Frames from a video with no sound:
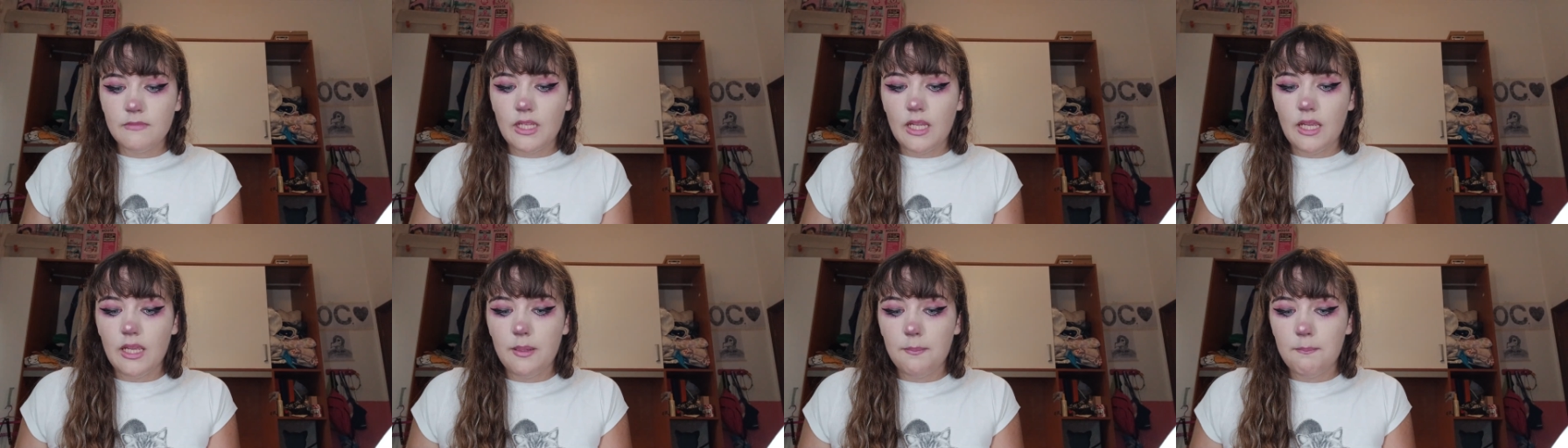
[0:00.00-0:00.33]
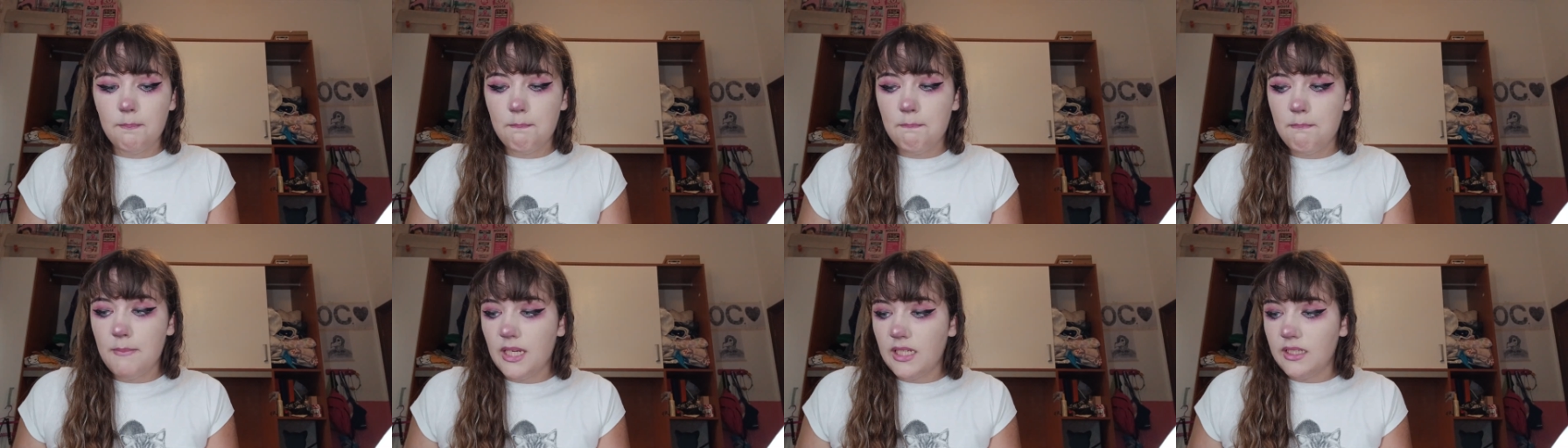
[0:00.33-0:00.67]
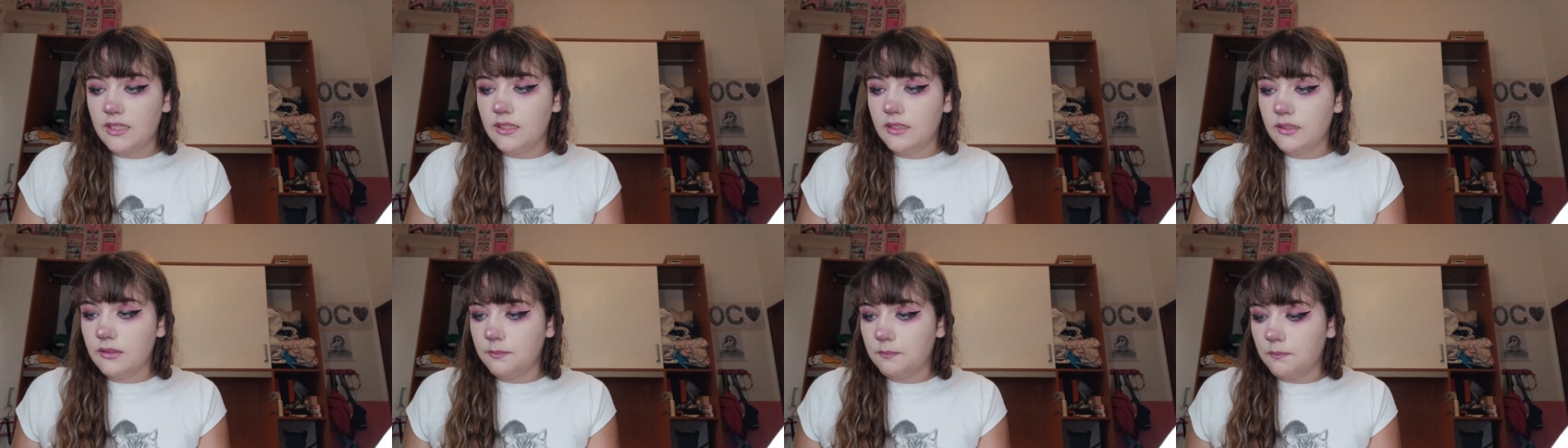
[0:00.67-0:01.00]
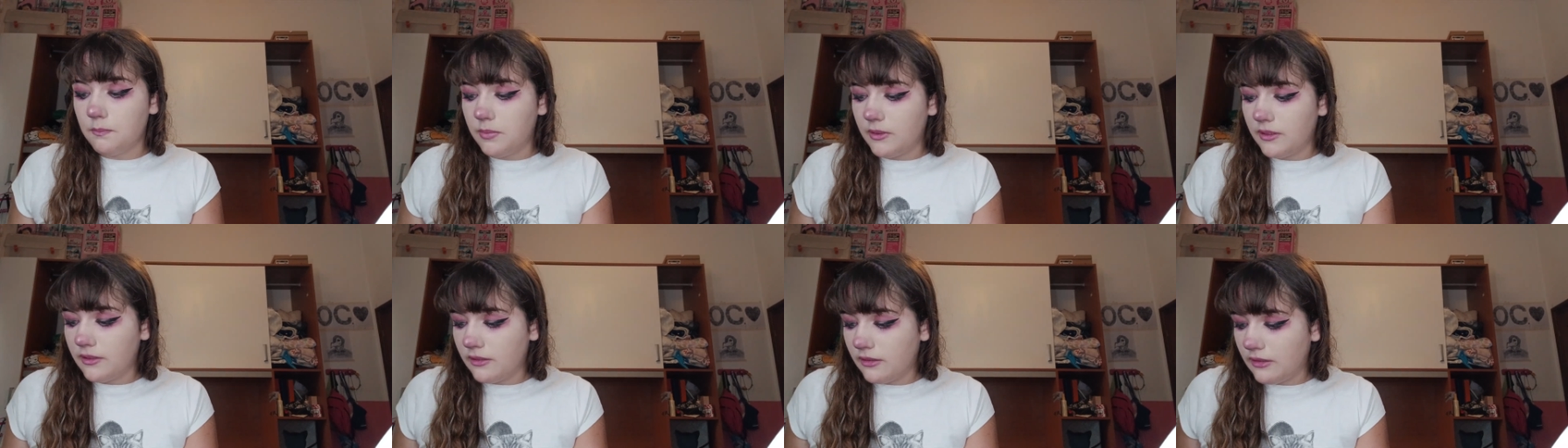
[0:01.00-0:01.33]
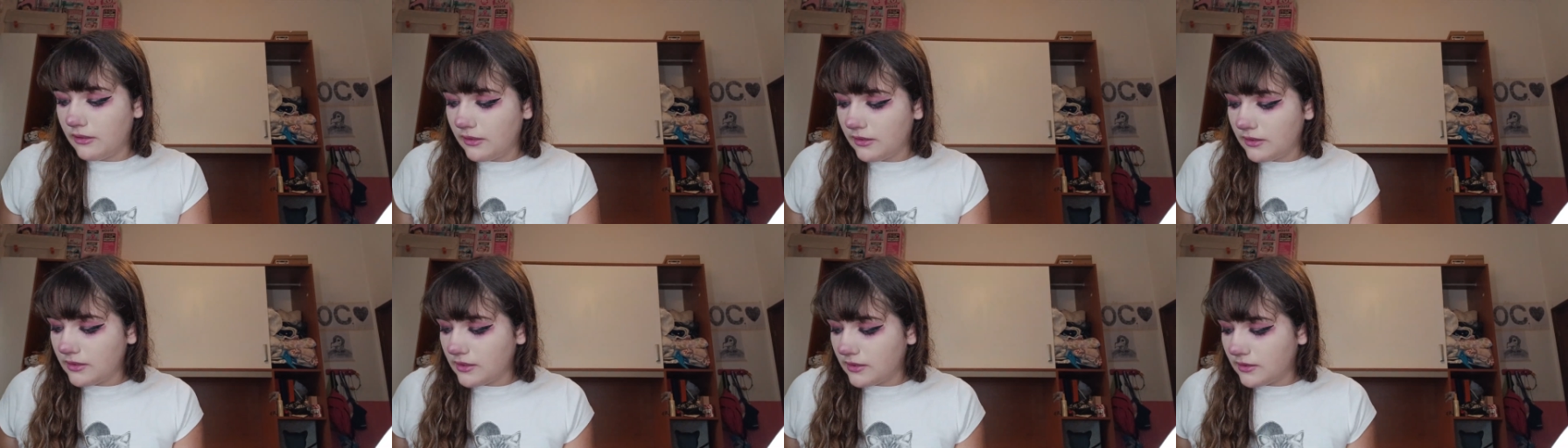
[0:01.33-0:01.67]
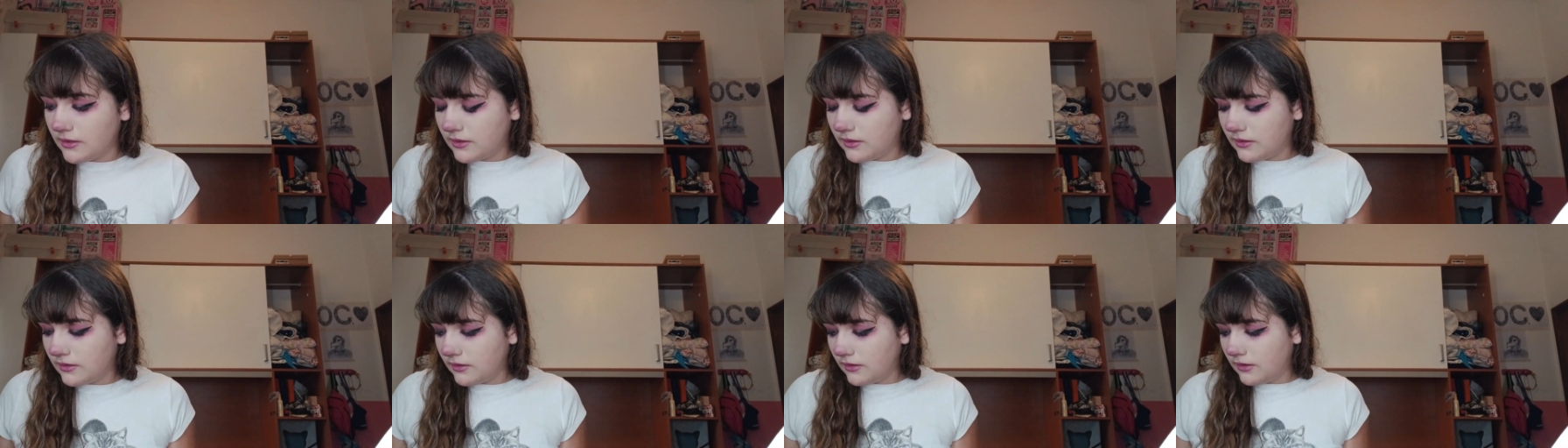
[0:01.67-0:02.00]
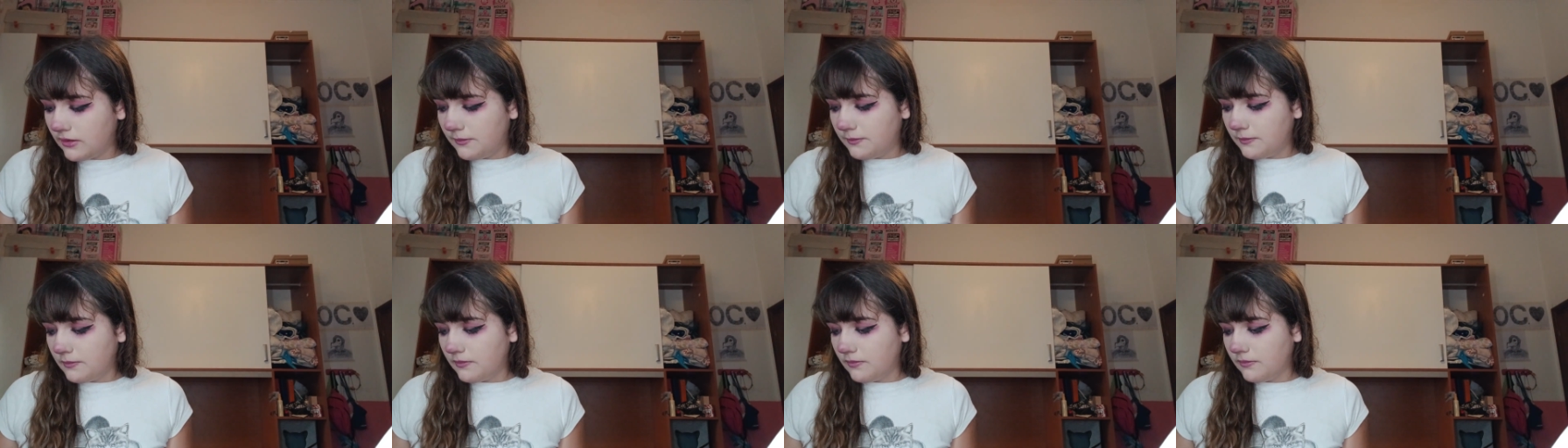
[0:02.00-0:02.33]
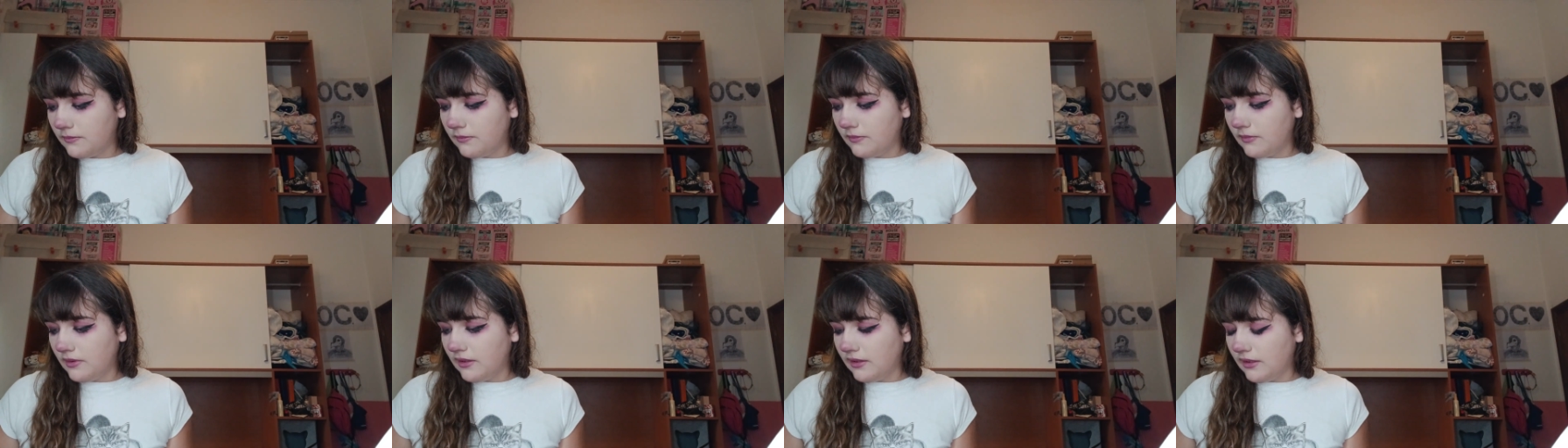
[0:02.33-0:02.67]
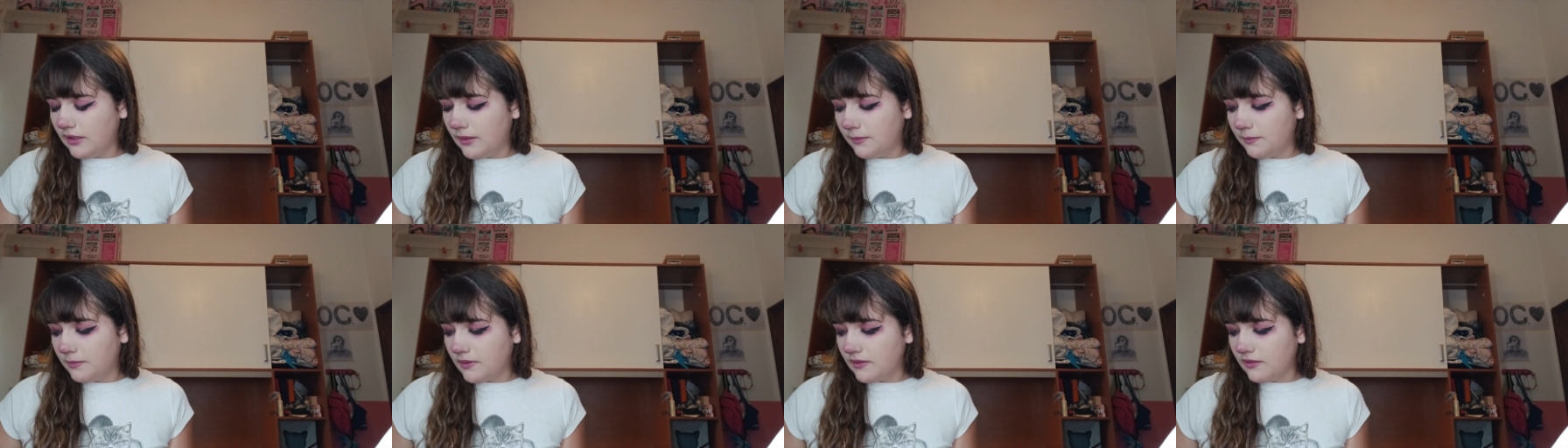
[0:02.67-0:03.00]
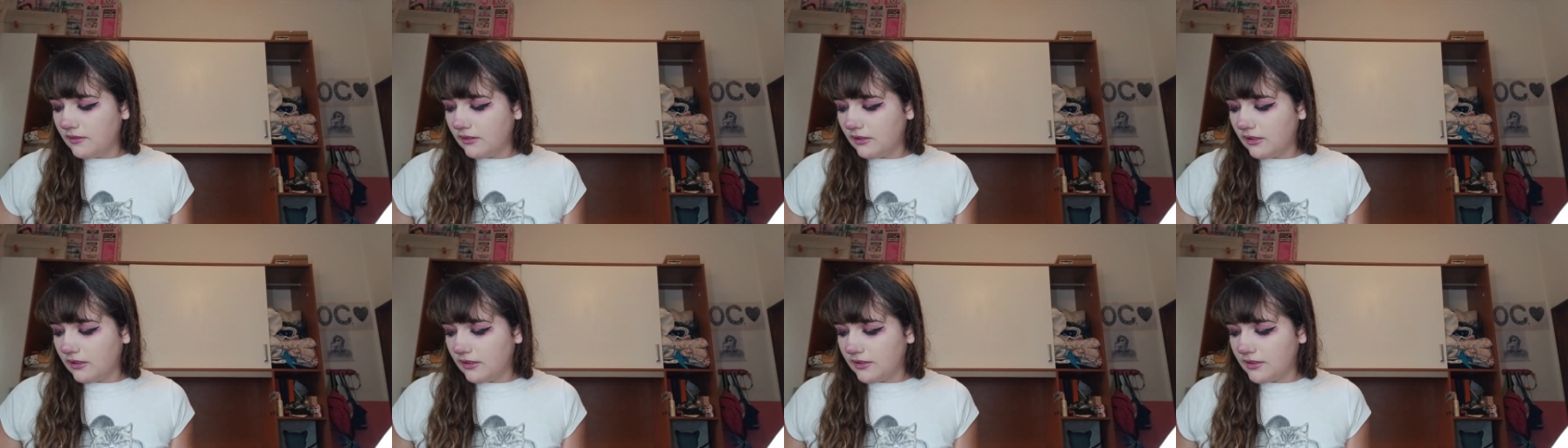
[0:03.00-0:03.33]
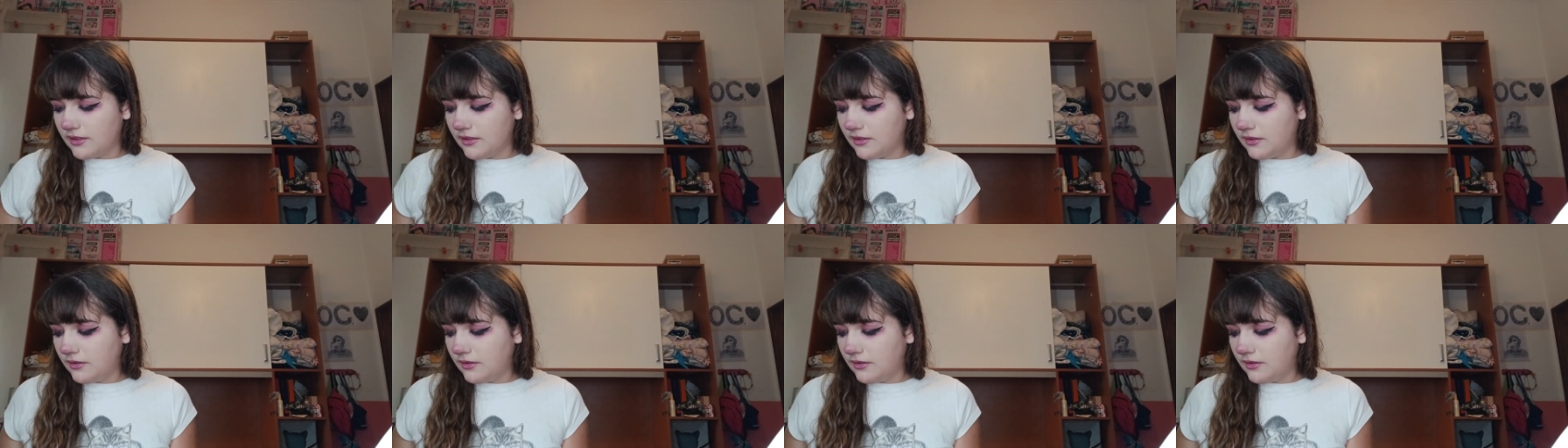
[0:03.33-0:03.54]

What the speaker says: I might put on some lip gloss